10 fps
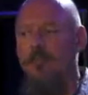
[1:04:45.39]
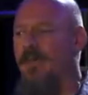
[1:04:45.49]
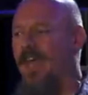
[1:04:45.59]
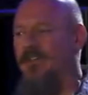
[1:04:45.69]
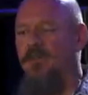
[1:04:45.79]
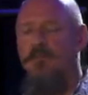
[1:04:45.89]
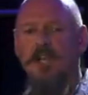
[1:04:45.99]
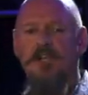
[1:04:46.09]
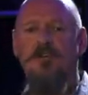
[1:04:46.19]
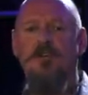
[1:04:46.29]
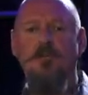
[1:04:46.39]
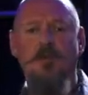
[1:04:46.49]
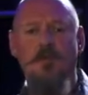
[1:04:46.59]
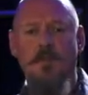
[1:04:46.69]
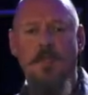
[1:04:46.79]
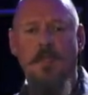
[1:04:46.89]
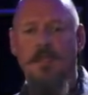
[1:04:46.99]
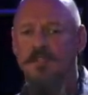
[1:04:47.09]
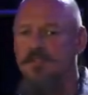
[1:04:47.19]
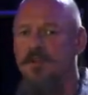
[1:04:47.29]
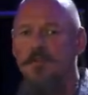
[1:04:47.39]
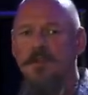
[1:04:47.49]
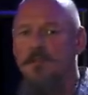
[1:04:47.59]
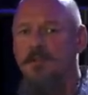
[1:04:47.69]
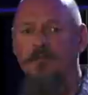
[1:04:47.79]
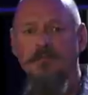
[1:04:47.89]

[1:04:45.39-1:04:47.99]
A mastermind group is three people.